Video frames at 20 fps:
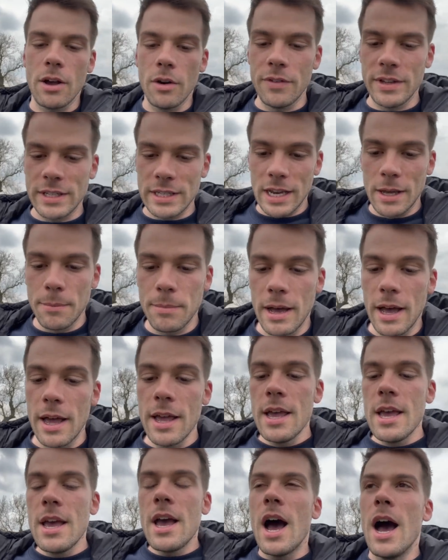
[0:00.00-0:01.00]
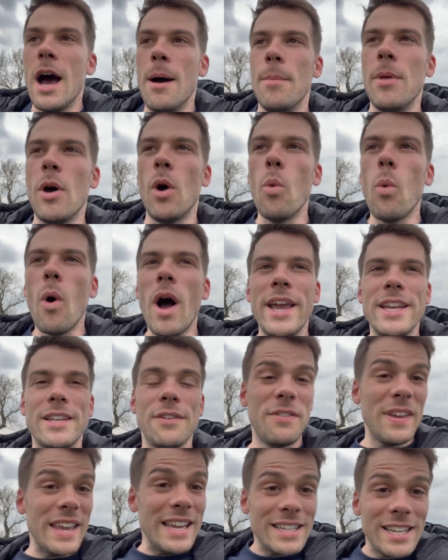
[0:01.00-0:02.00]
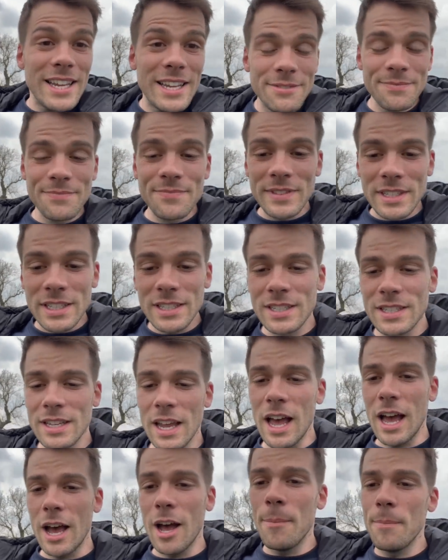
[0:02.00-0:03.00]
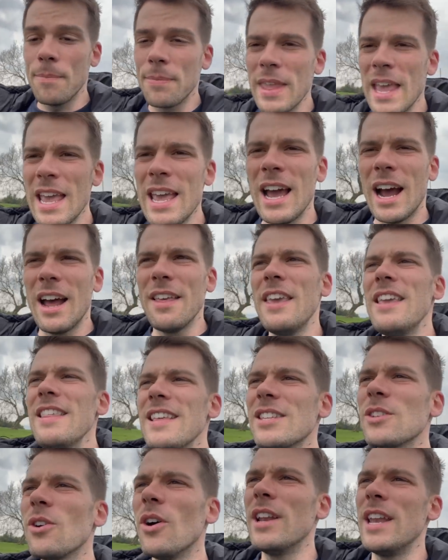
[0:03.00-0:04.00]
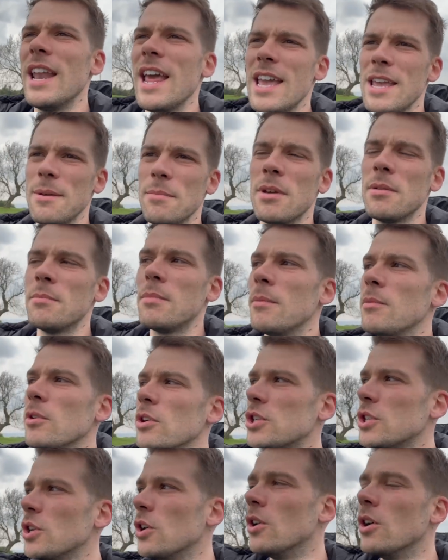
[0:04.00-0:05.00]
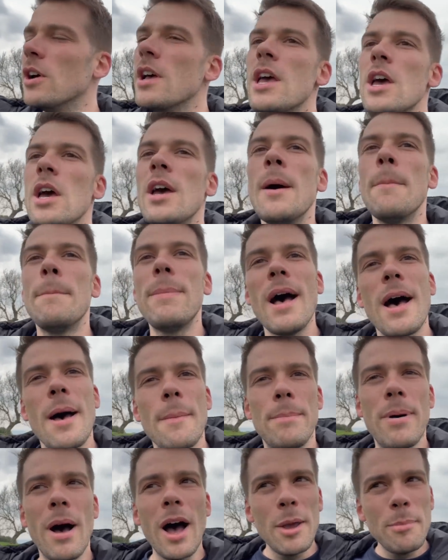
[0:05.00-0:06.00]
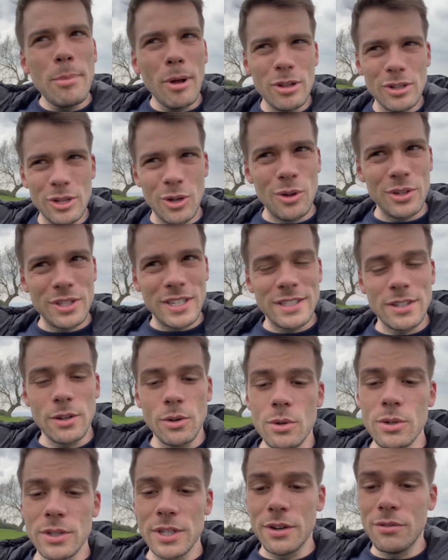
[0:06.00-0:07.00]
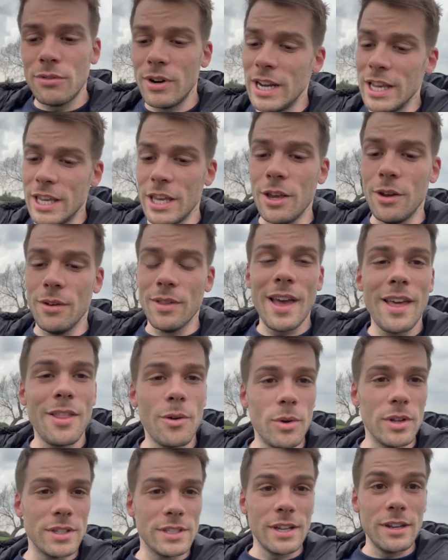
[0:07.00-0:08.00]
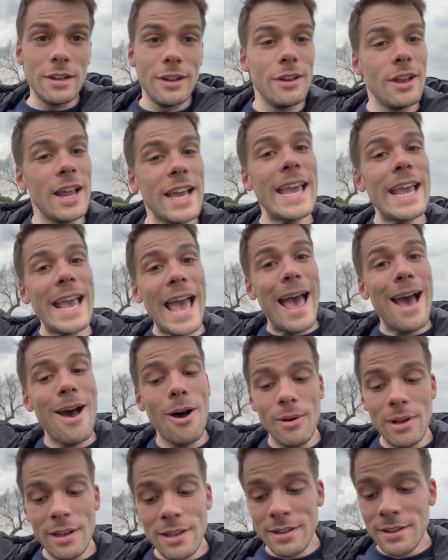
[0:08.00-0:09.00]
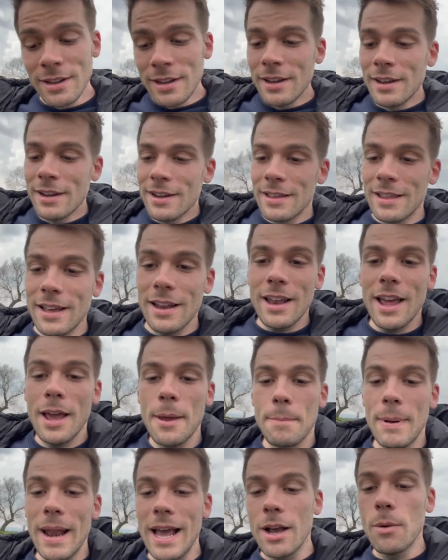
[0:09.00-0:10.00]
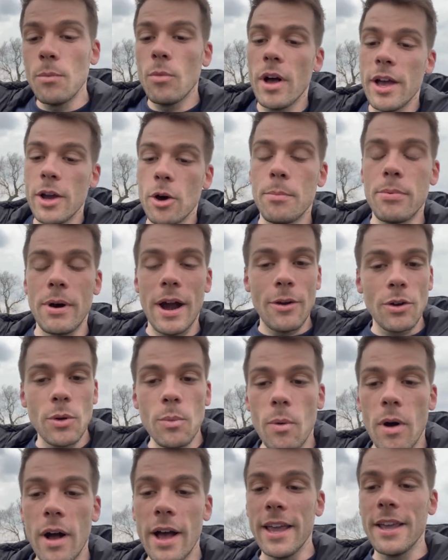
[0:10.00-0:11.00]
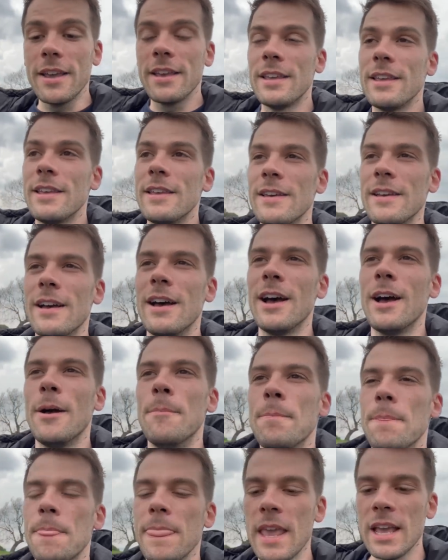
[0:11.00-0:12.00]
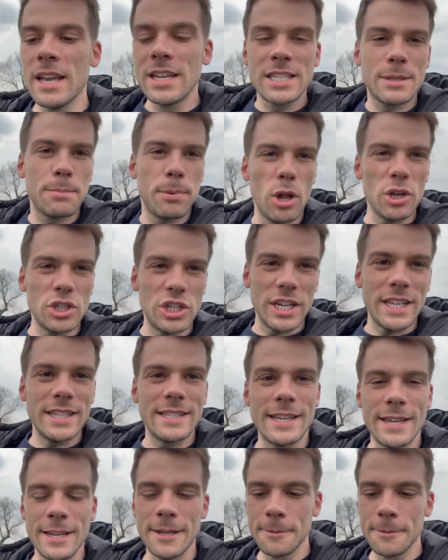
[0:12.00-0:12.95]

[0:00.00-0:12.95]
obviously, but um, white feet. So, um, I think that's got a name, but I'm not sure. But piebald horses are also really cute. They're the ones that look like a cow. They're like black and white or brown and white, um, splodges.